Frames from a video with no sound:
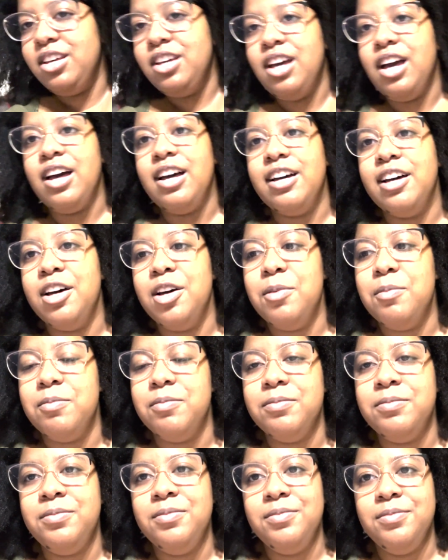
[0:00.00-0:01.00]

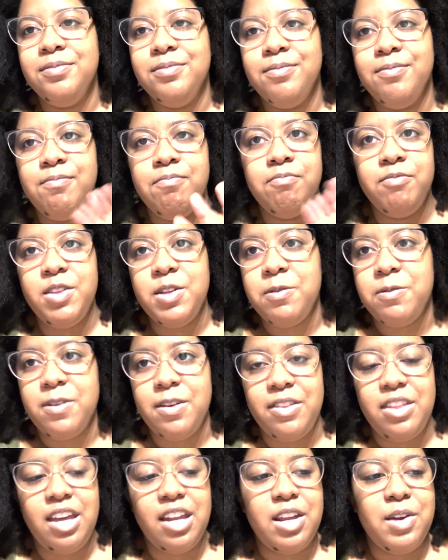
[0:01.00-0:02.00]
the
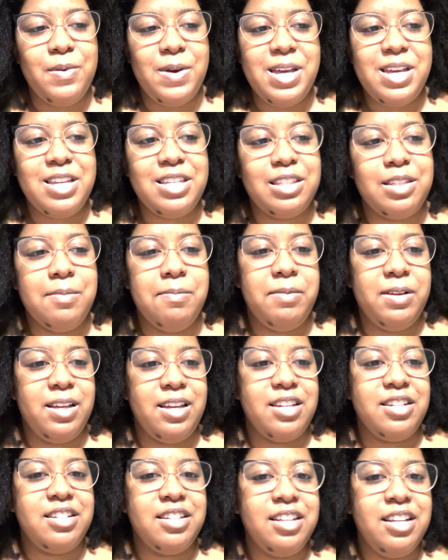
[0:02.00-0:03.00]
5th anyways,
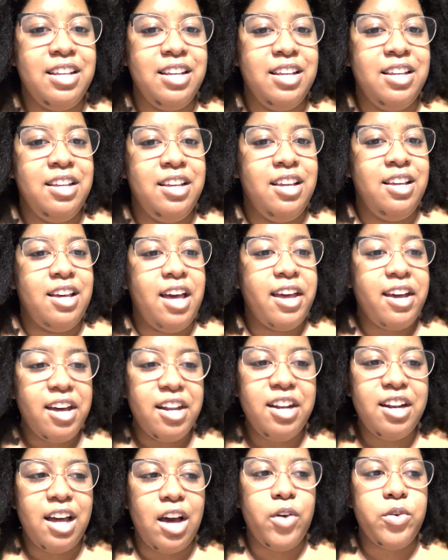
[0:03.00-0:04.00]
but I cut
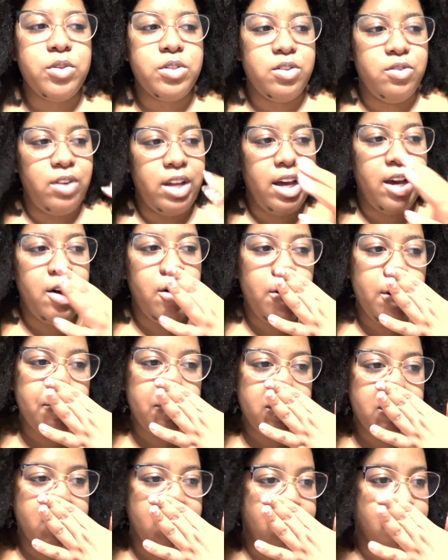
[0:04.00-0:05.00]
it out. So now I'm
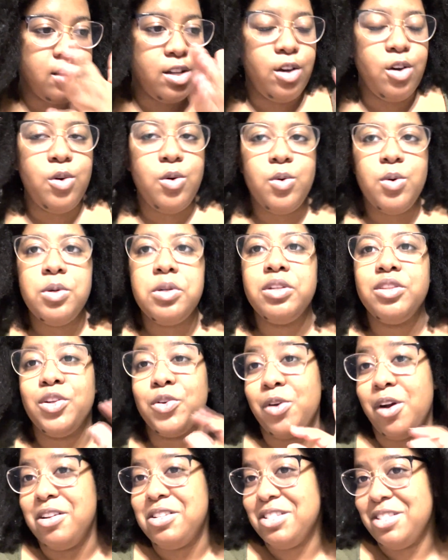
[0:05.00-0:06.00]
gonna sew the
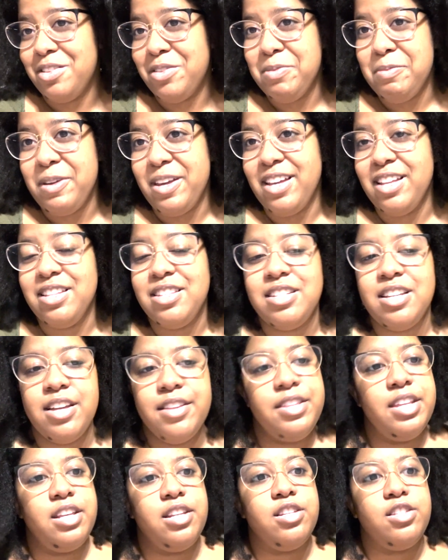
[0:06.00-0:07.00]
crotches of the pants,
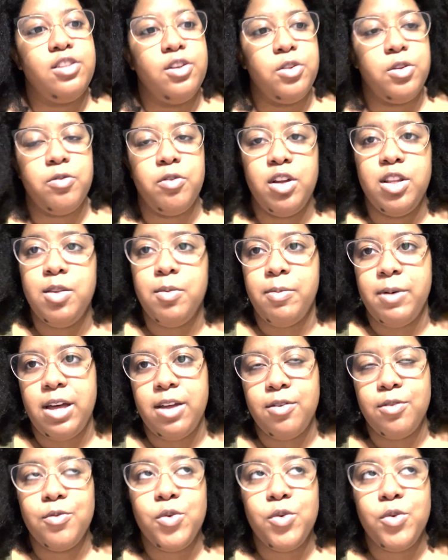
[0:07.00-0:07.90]
and then sew the front and the back.